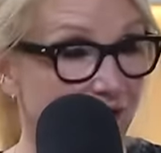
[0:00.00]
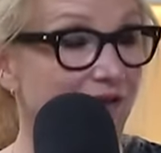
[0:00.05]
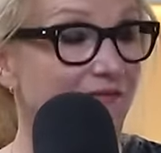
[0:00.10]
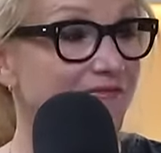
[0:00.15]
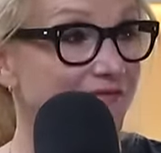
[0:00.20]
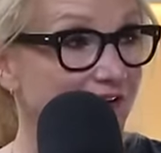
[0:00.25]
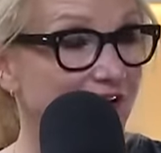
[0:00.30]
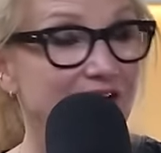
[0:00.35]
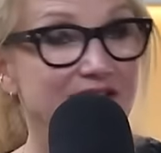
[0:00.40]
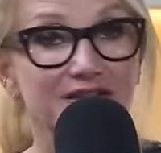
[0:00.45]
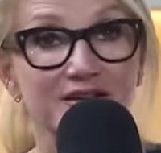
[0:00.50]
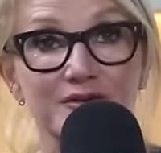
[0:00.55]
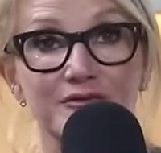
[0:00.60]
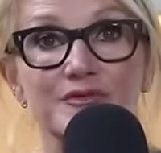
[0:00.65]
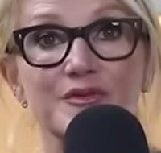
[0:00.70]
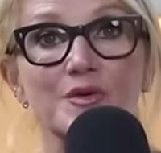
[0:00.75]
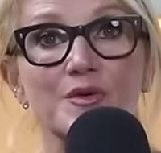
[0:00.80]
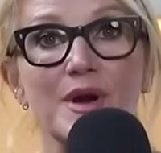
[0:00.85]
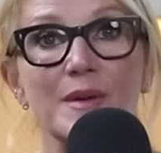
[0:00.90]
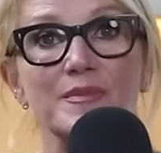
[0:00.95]
In fact, in
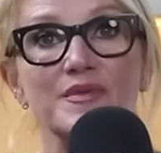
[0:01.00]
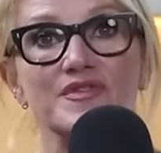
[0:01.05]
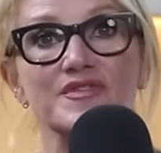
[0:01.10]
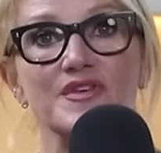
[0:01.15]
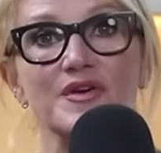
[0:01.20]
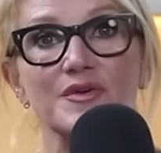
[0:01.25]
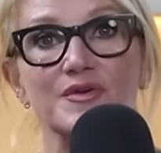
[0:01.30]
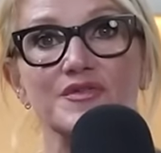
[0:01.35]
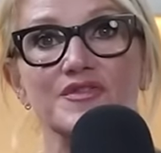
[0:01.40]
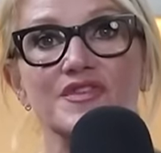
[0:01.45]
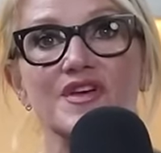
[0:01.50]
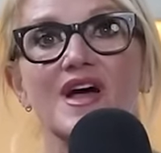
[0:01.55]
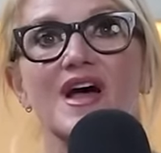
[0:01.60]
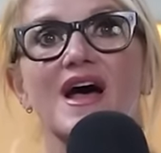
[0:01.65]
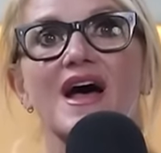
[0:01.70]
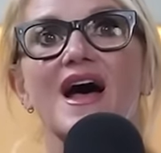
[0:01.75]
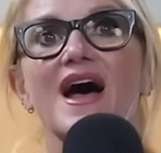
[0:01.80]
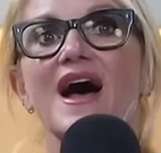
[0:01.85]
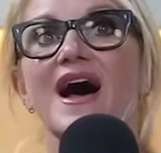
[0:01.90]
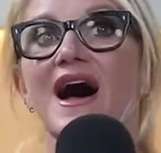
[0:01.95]
a few episodes,
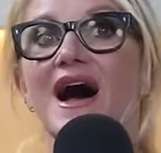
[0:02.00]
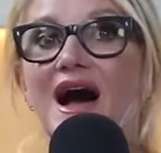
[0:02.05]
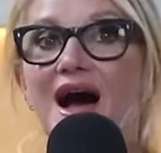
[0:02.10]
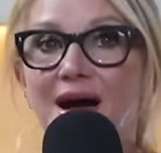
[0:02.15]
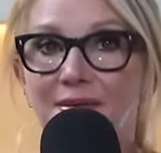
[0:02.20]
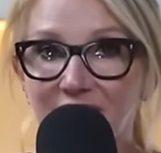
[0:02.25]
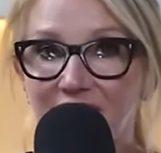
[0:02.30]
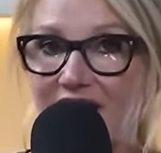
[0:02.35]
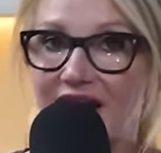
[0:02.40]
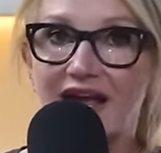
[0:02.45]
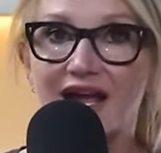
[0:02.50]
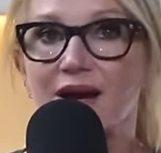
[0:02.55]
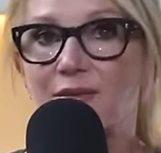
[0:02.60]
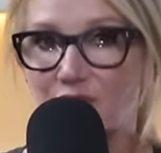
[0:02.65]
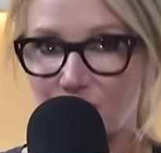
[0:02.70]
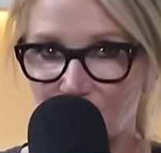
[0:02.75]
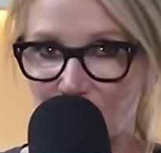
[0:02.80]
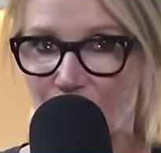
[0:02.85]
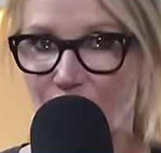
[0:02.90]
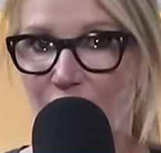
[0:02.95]
I'm going to
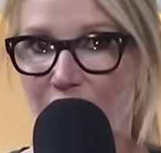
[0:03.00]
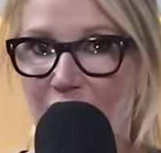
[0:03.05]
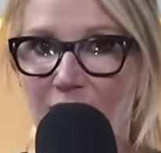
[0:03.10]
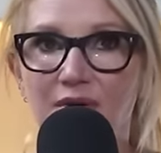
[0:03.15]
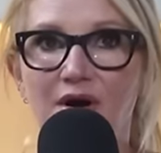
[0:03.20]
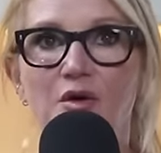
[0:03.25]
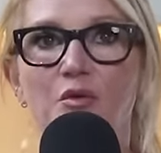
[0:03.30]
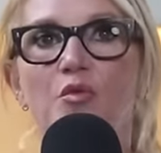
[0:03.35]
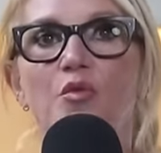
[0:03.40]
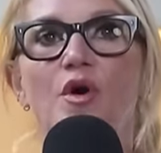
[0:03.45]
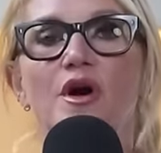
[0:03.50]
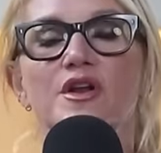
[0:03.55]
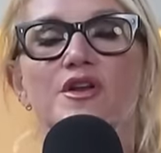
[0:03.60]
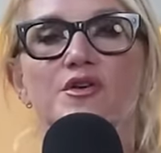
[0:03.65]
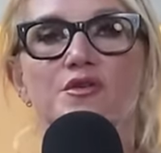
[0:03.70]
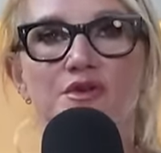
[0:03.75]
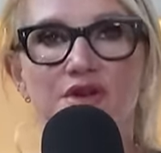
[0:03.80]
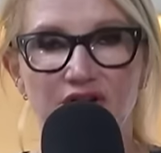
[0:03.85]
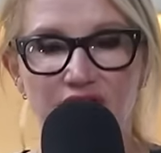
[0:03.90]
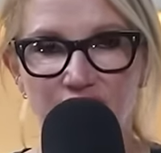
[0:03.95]
hammer you about
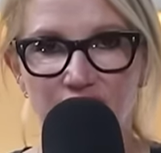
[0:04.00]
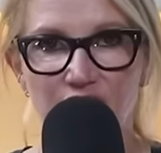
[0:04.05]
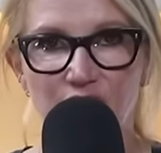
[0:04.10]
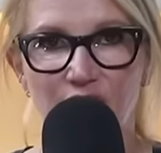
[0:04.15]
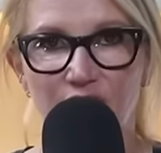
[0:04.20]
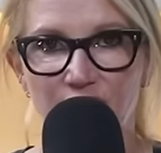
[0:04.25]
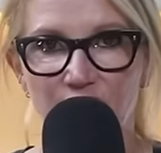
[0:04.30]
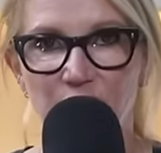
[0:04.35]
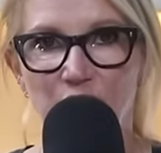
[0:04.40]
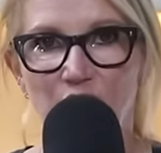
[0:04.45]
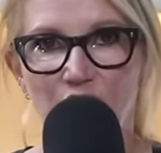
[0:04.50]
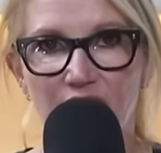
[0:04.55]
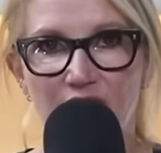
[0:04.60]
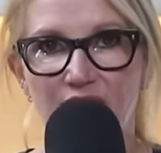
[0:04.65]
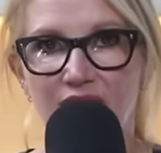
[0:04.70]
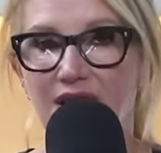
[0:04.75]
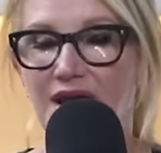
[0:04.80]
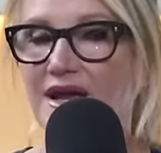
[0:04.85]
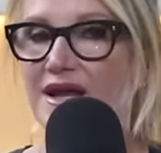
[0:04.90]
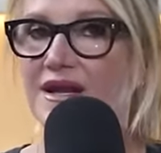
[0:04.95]
what you need to do every
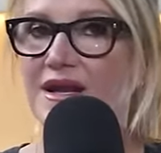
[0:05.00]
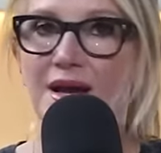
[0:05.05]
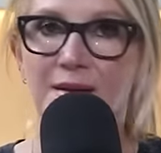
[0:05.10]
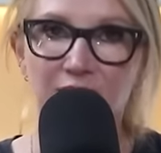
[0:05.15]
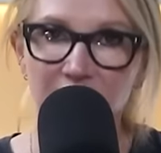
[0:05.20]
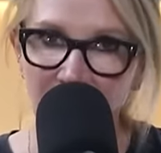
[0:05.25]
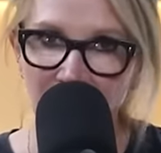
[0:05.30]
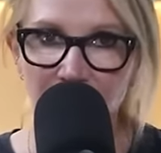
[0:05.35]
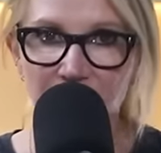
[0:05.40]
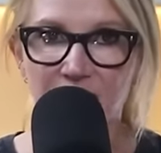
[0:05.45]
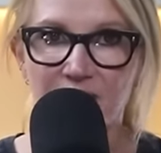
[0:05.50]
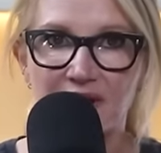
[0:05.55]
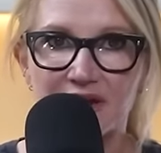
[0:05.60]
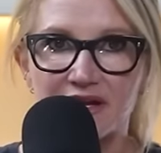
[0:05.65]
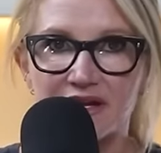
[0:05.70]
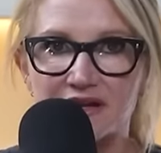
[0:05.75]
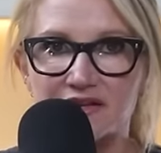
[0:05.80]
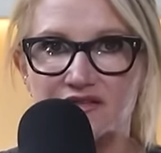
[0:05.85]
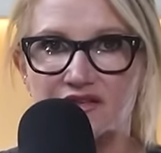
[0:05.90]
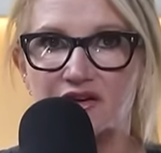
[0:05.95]
morning, and I'm going to help you
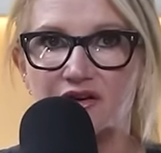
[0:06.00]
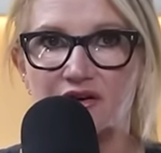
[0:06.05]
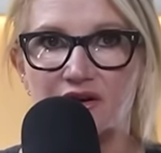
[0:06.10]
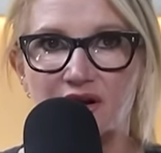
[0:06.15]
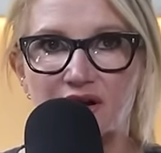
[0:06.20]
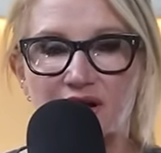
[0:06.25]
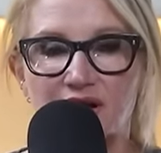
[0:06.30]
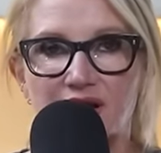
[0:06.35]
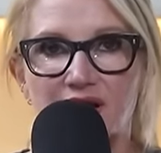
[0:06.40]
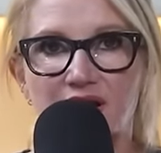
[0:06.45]
make it easier.